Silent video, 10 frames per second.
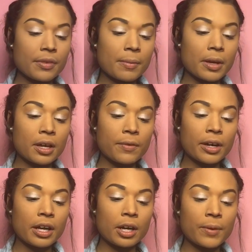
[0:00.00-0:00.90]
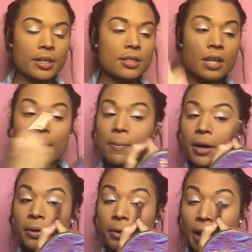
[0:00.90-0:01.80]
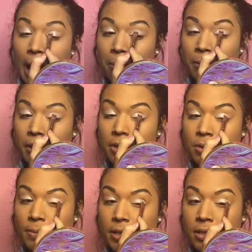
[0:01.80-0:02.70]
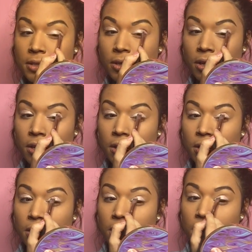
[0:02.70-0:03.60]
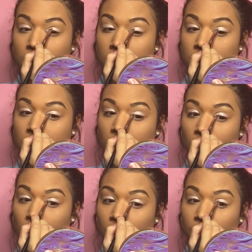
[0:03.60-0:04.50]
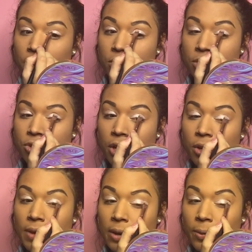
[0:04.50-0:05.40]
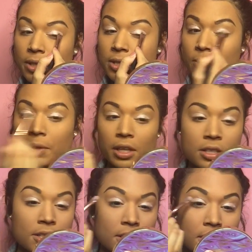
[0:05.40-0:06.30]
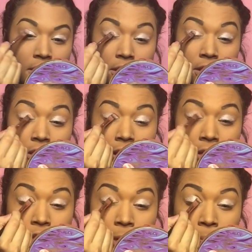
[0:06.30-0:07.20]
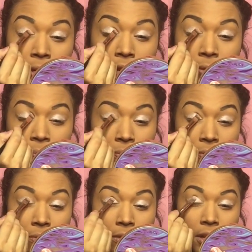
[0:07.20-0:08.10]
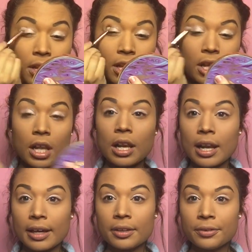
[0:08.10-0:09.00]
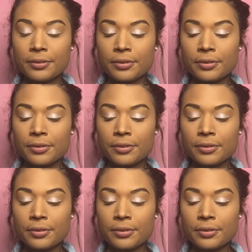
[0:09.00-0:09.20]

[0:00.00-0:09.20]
I'm getting ready anyways. I'm about to go to Applebee's with my sister. So we usually try to go out once a week to catch up on life.